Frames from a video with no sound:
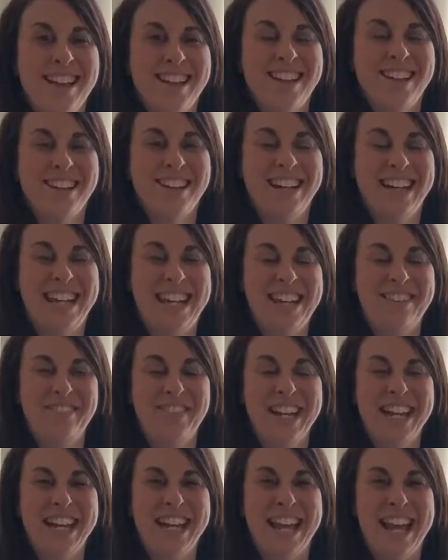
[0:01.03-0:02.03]
Good
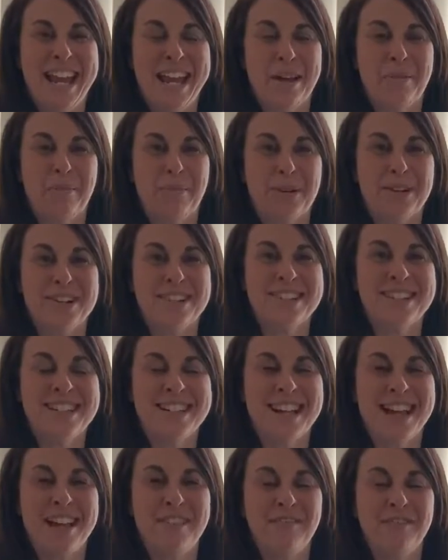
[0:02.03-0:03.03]
evening, campers.
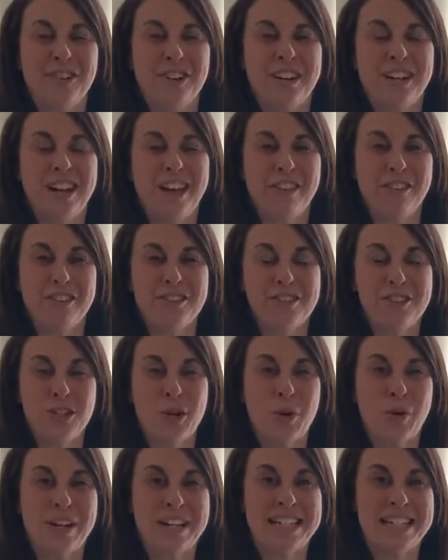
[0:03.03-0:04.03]
Time for another
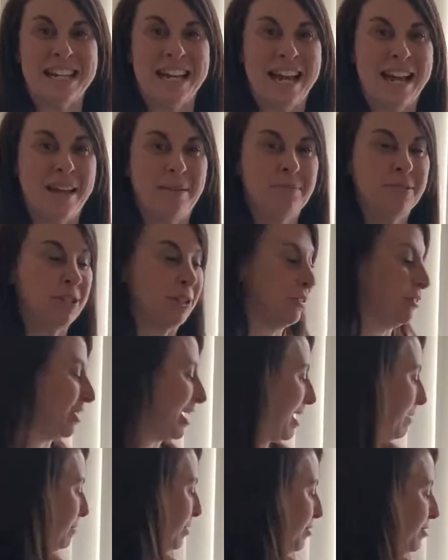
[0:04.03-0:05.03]
story time. So
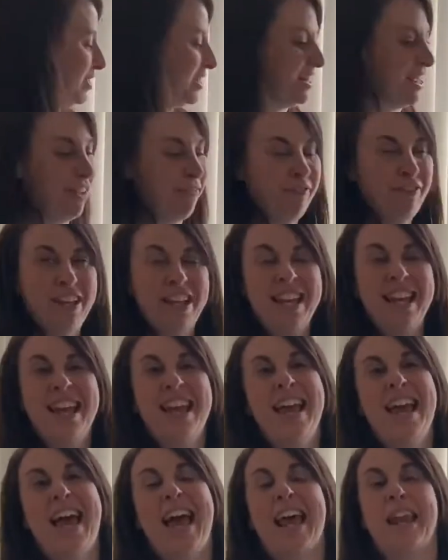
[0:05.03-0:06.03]
grab your stuffy
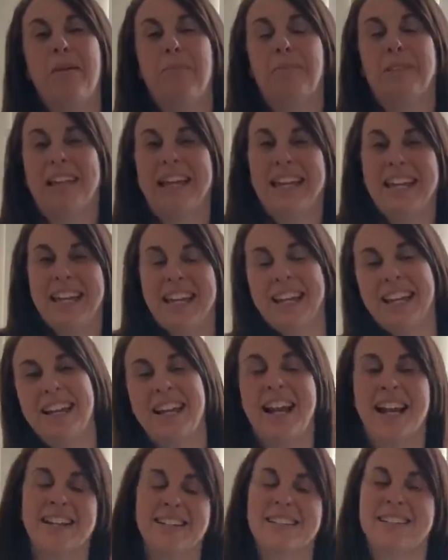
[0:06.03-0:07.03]
and a blanket
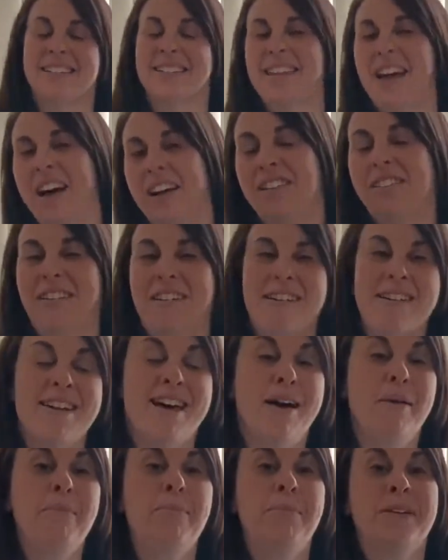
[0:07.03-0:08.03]
and snuggle on
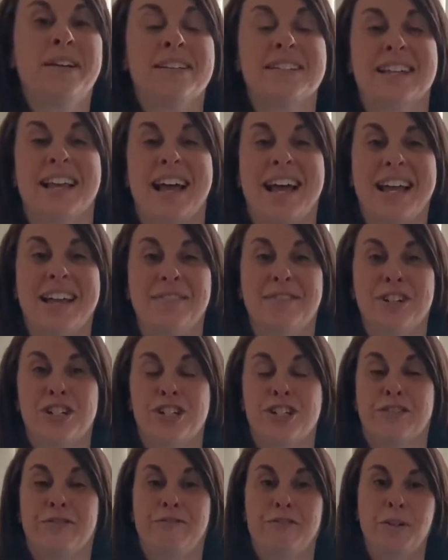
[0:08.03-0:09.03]
up because I have a
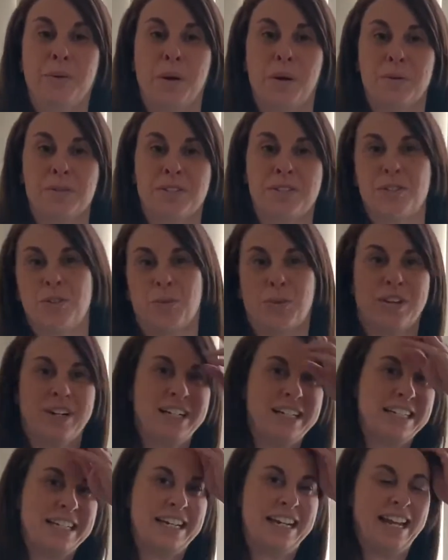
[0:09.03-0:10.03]
Shavuot
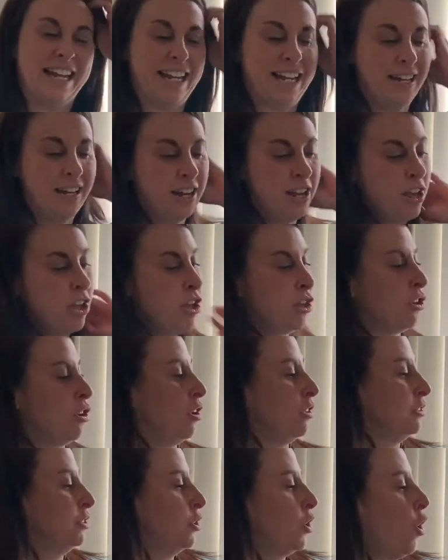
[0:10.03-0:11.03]
story tonight
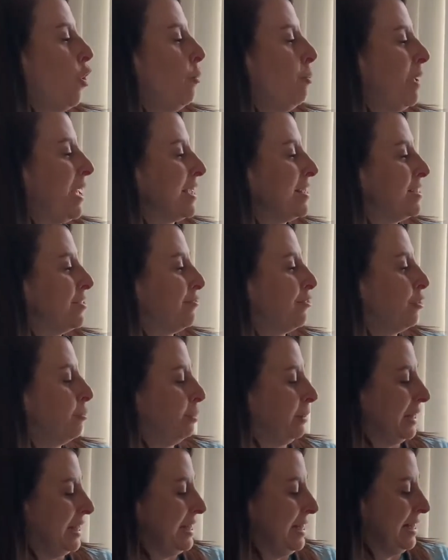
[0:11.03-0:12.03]
called Kopecks for
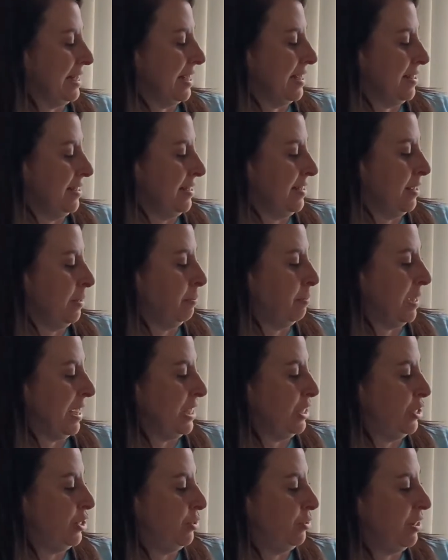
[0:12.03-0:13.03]
Blintzes
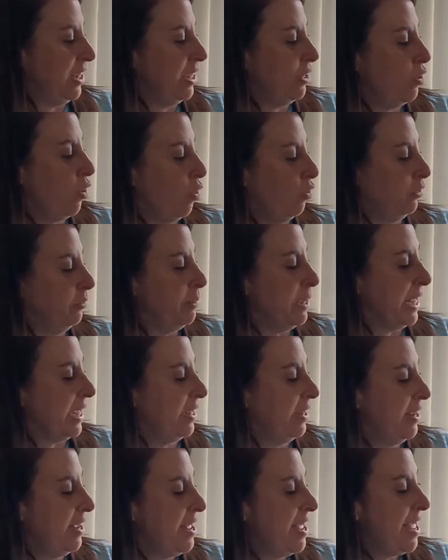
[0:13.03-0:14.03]
by Judy
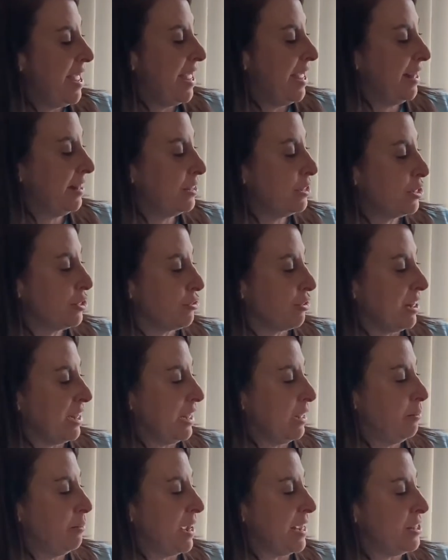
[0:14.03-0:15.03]
Goldman,
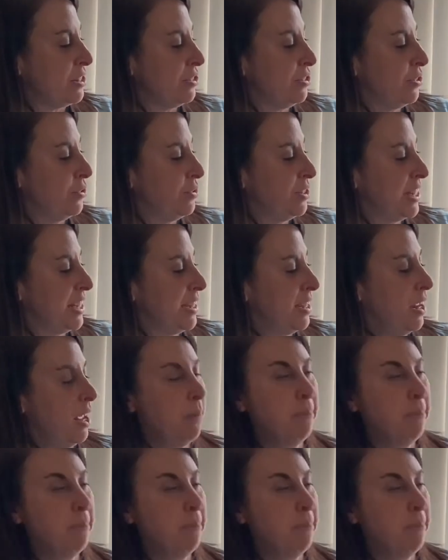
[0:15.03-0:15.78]
illustrated by Susan